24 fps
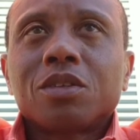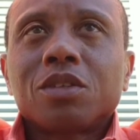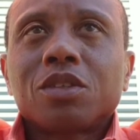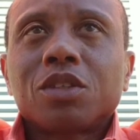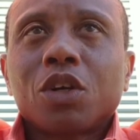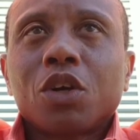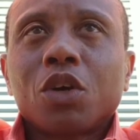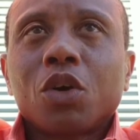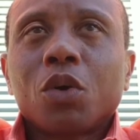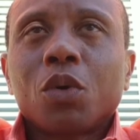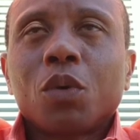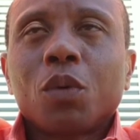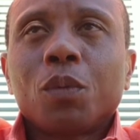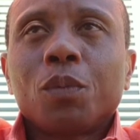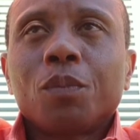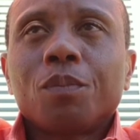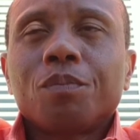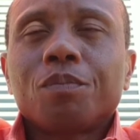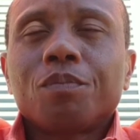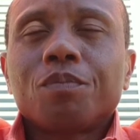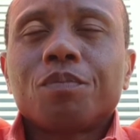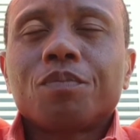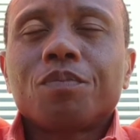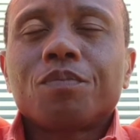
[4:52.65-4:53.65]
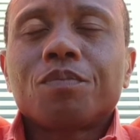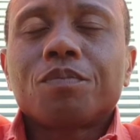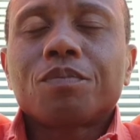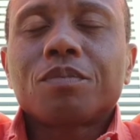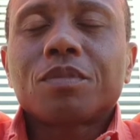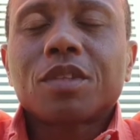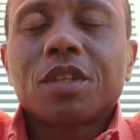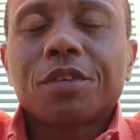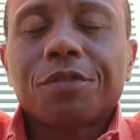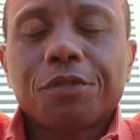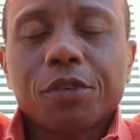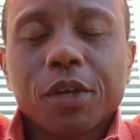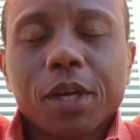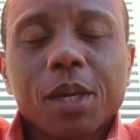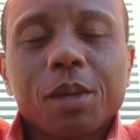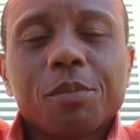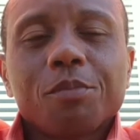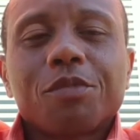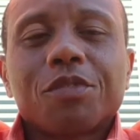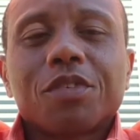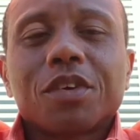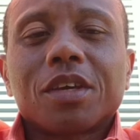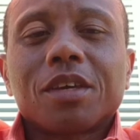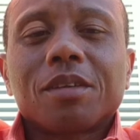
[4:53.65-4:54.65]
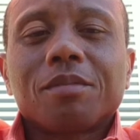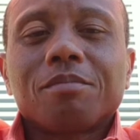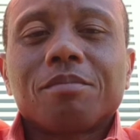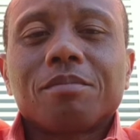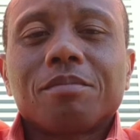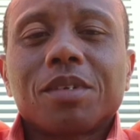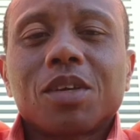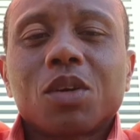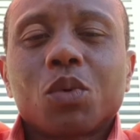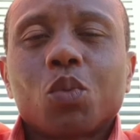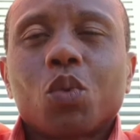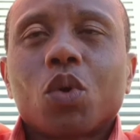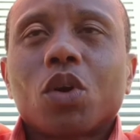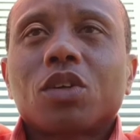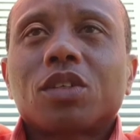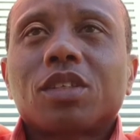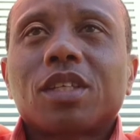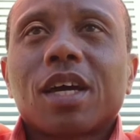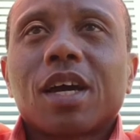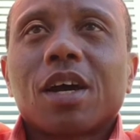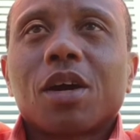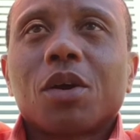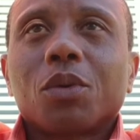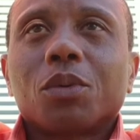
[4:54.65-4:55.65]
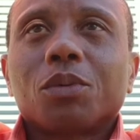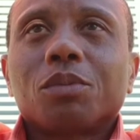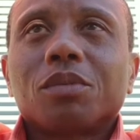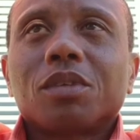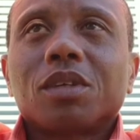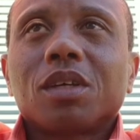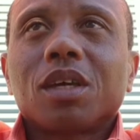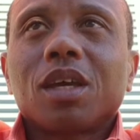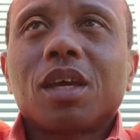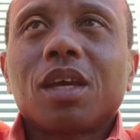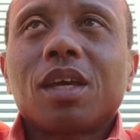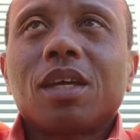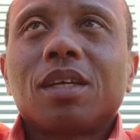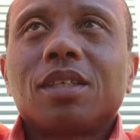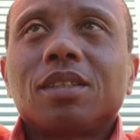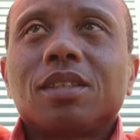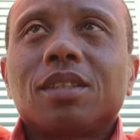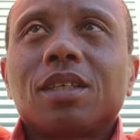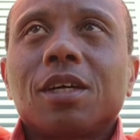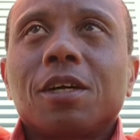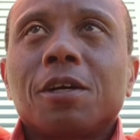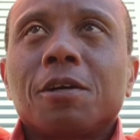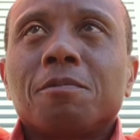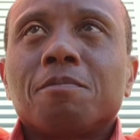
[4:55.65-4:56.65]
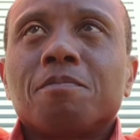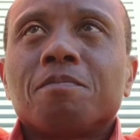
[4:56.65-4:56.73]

So the frame fit. It worked out. And